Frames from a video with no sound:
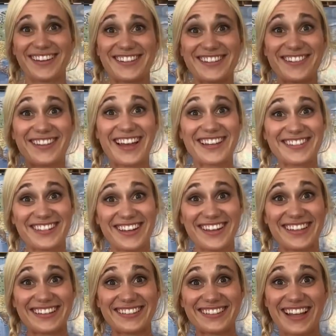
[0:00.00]
So that's
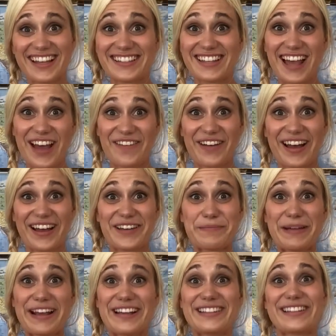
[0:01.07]
it. That's how I
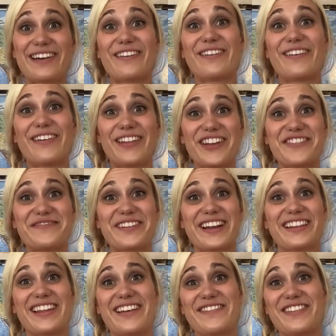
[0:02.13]
pace out all of
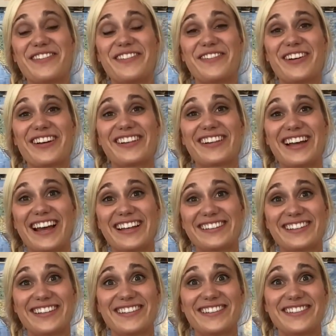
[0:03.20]
my level 1
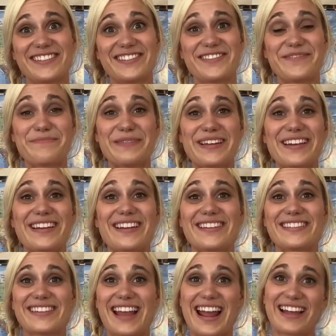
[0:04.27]
classes to be
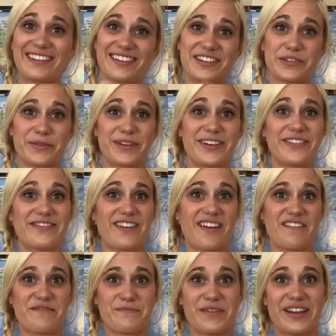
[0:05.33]
exactly
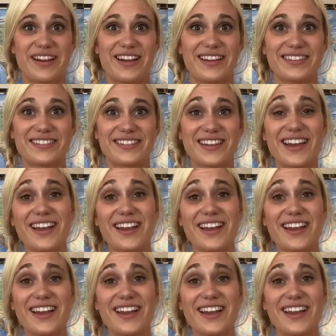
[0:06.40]
25 minutes.